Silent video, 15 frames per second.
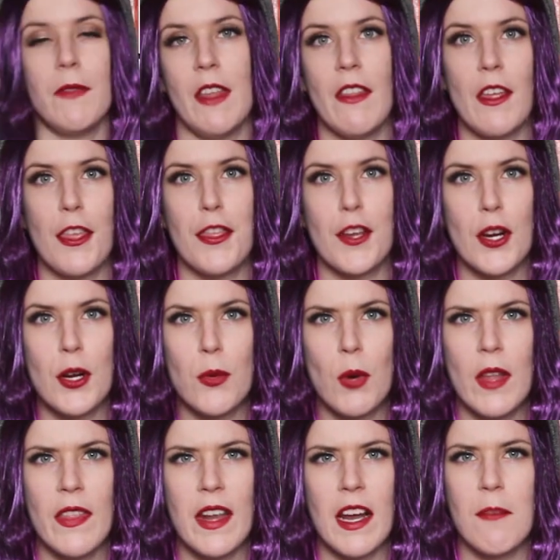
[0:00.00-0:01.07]
And then the third
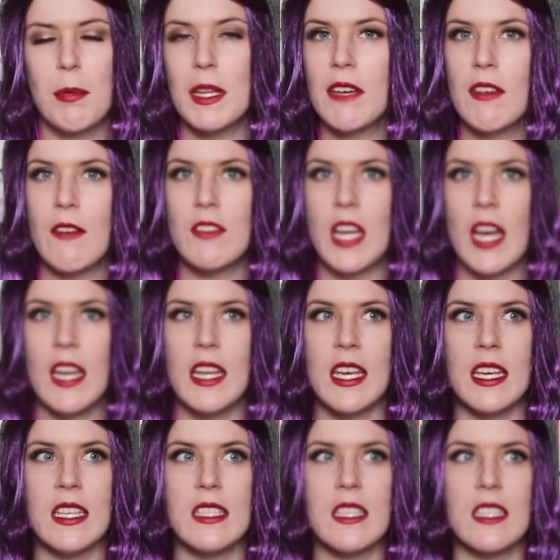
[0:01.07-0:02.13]
one that I believe I've done
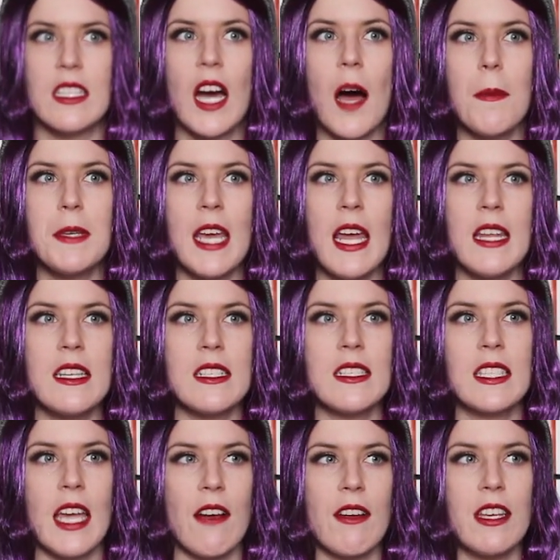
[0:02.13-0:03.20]
is top 10
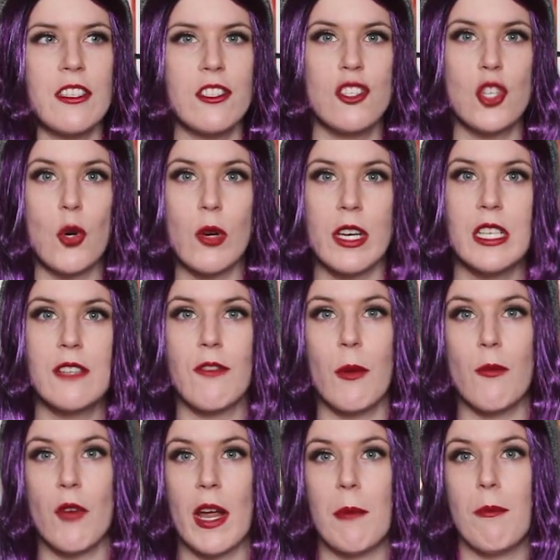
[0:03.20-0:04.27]
scariest stories
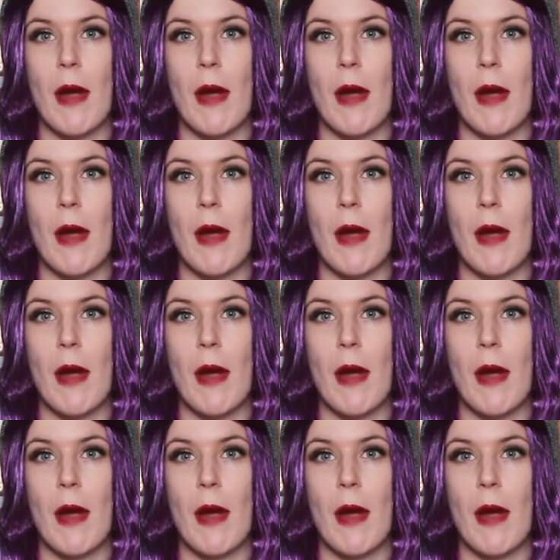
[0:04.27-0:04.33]
from Ray